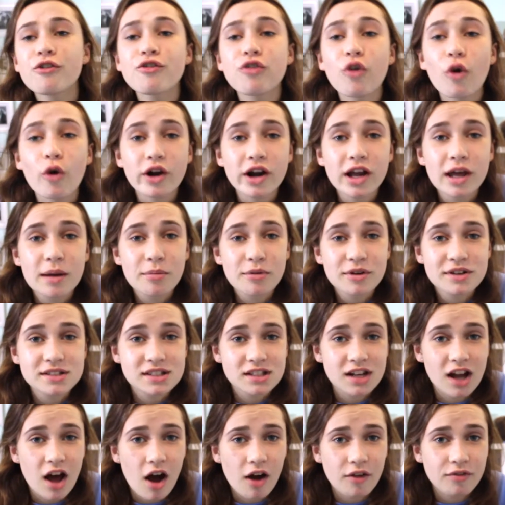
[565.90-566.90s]

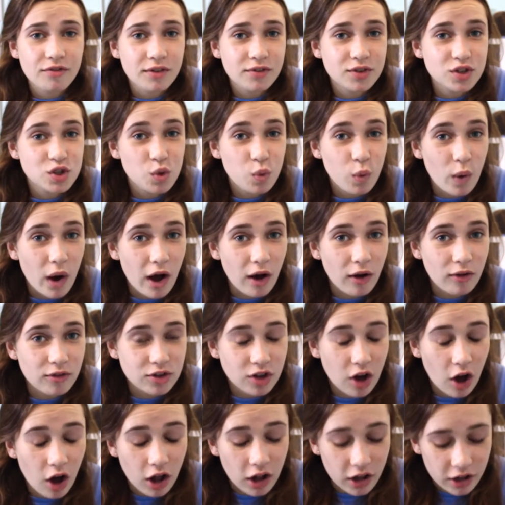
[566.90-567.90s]
40% off of
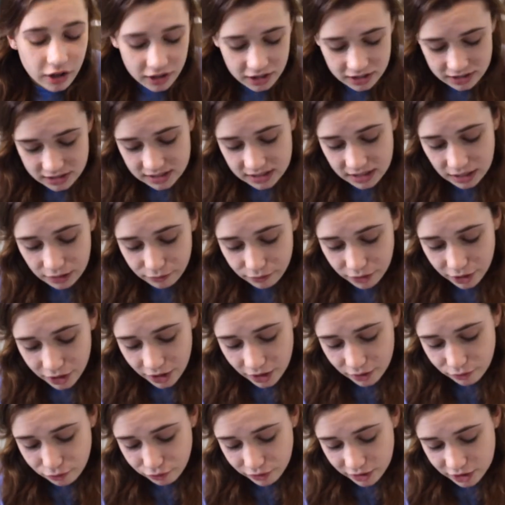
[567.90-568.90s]
$12. They were
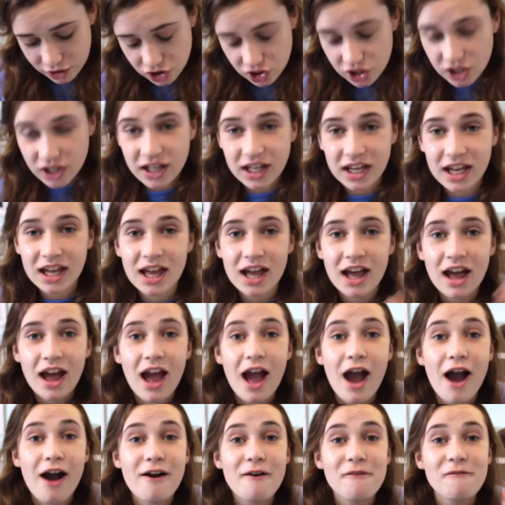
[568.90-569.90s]
originally
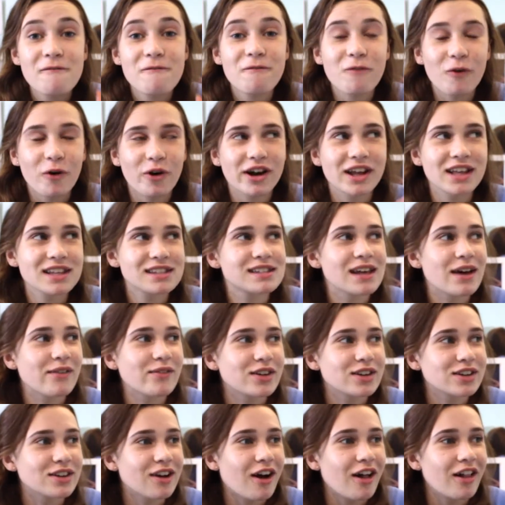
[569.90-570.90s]

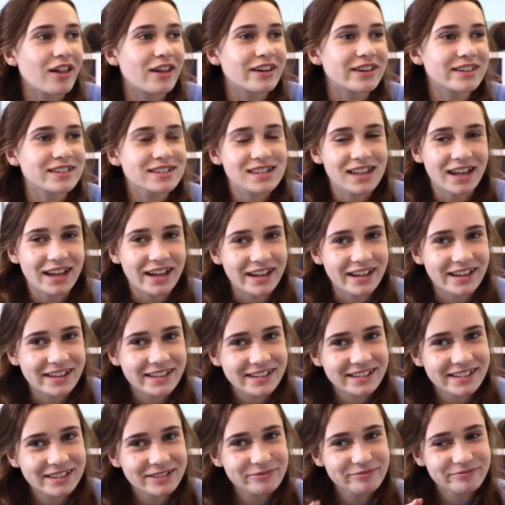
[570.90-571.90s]
$47.
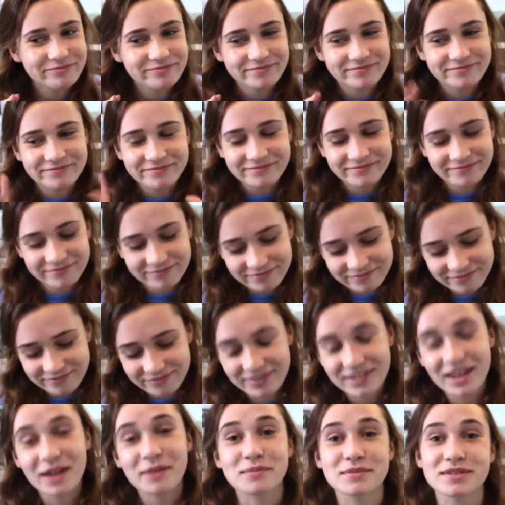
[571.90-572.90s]
Like,
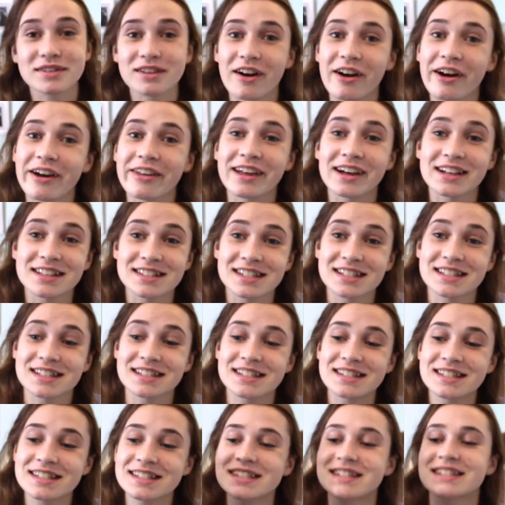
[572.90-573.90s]
I'm sorry, that's
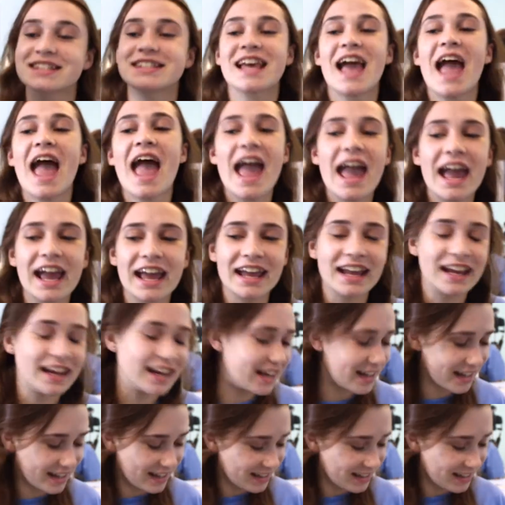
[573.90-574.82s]
insane.